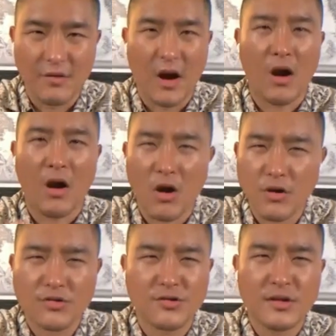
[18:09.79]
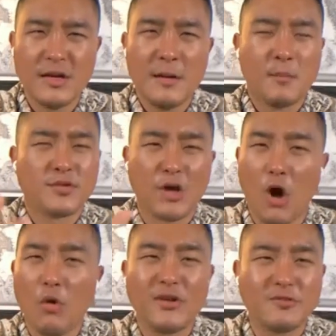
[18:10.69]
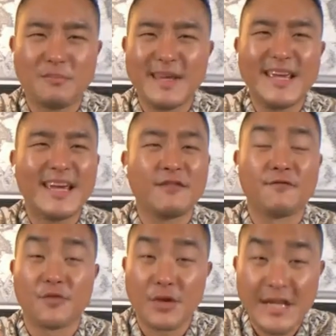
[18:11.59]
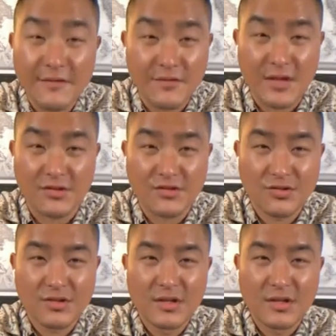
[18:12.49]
Our hearts must always be in forgiveness.